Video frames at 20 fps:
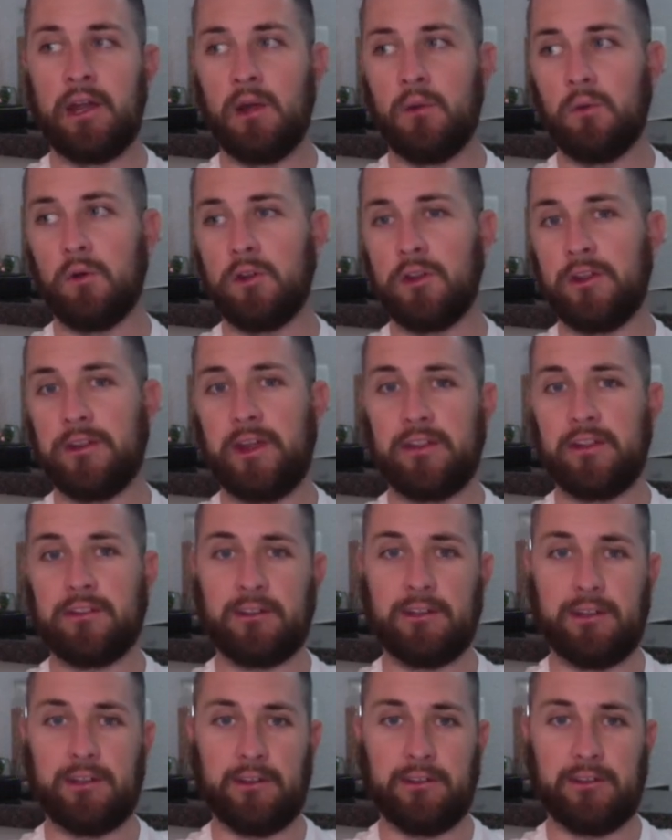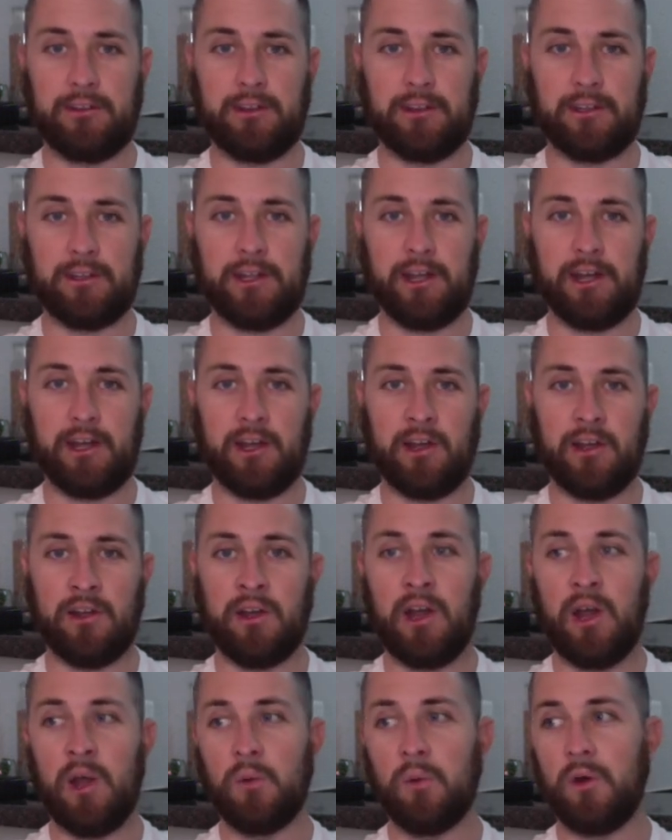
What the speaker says: whether that's in ECNL,